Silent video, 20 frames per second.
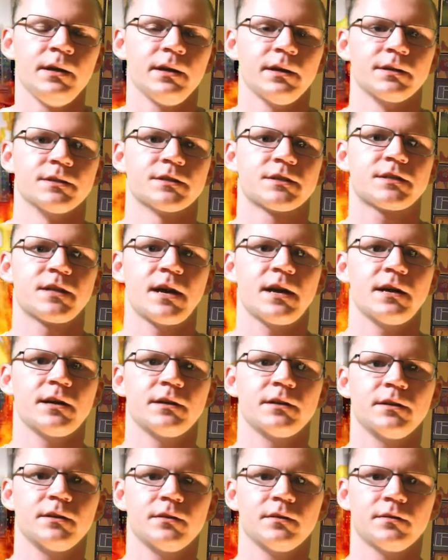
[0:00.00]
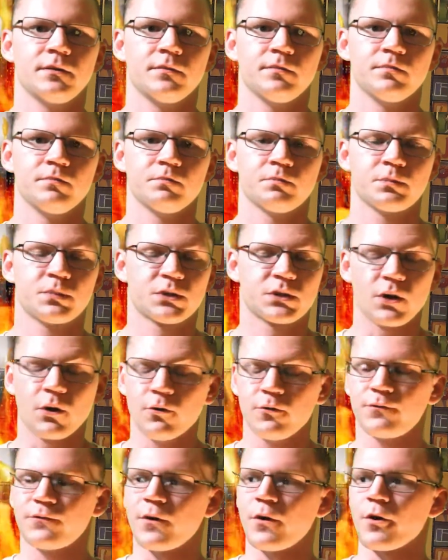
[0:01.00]
Instead, so
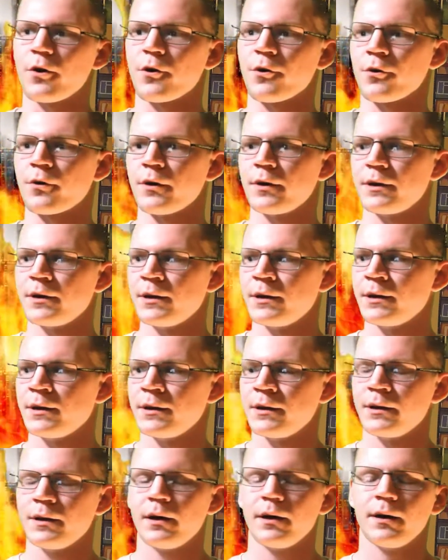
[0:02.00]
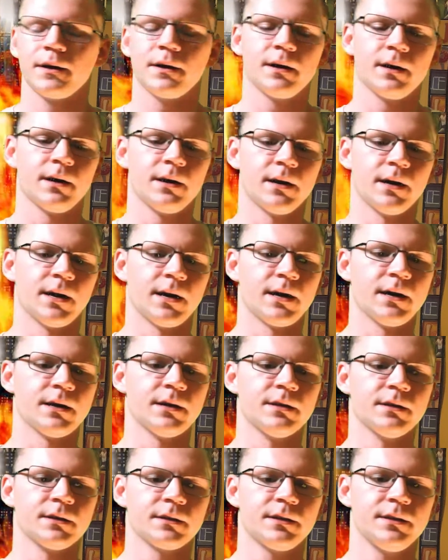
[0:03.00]
far,
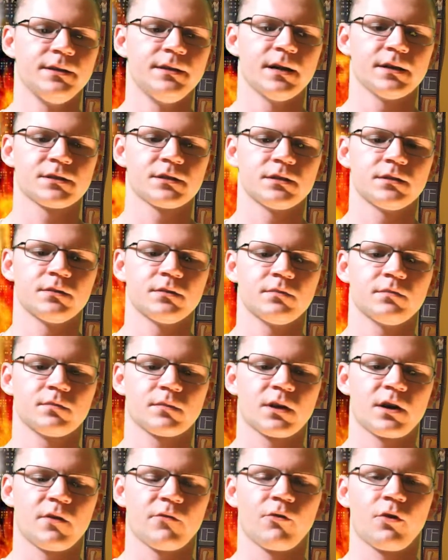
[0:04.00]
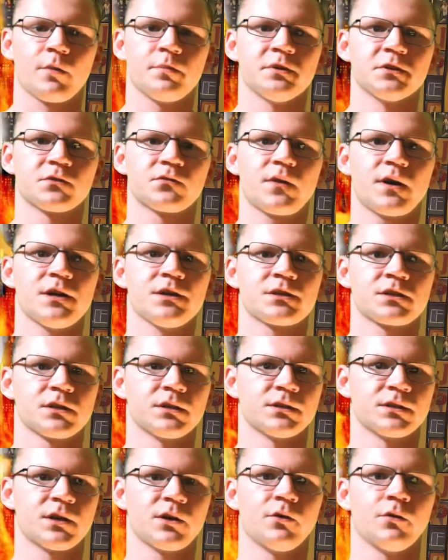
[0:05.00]
he doesn't cover up his face
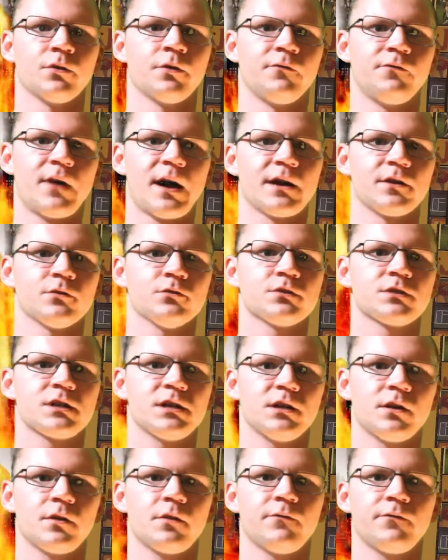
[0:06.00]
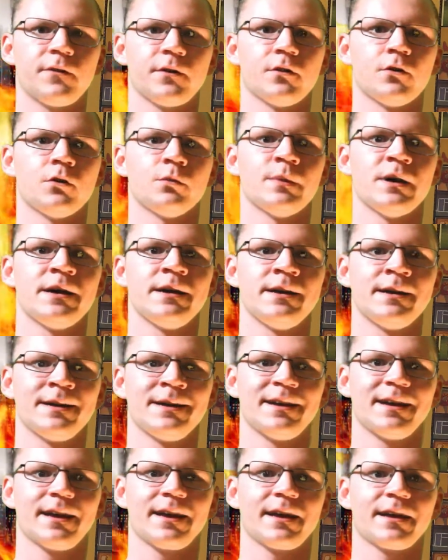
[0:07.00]
until the final scene of the film,
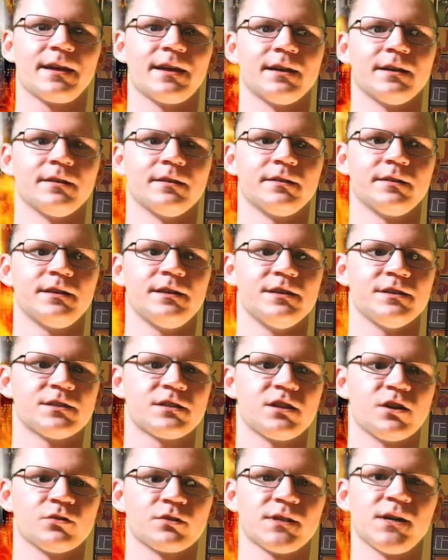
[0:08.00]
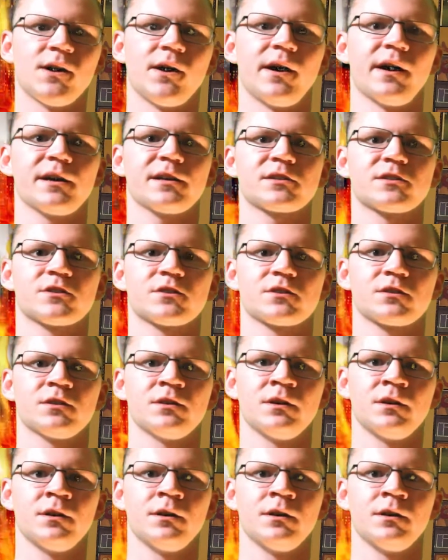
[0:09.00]
and he still talks.